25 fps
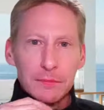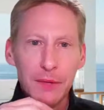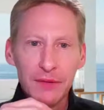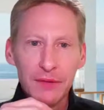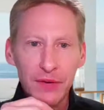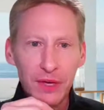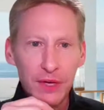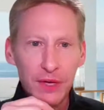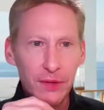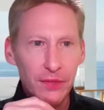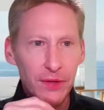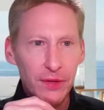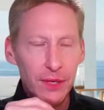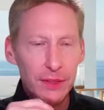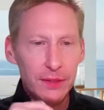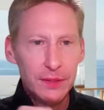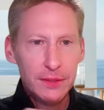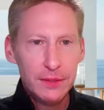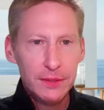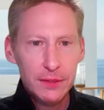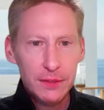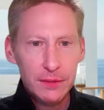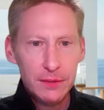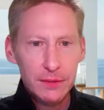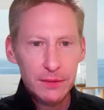me
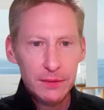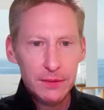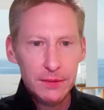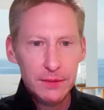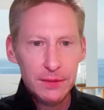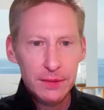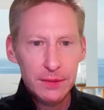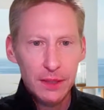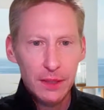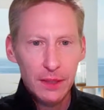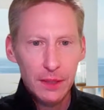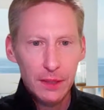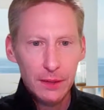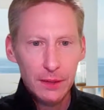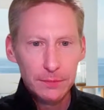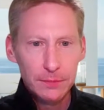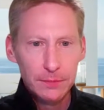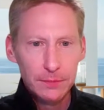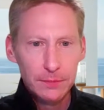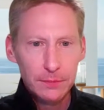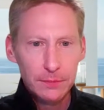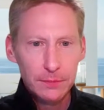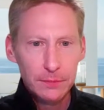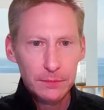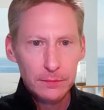ask you a
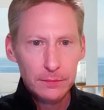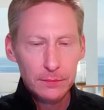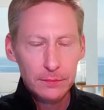question.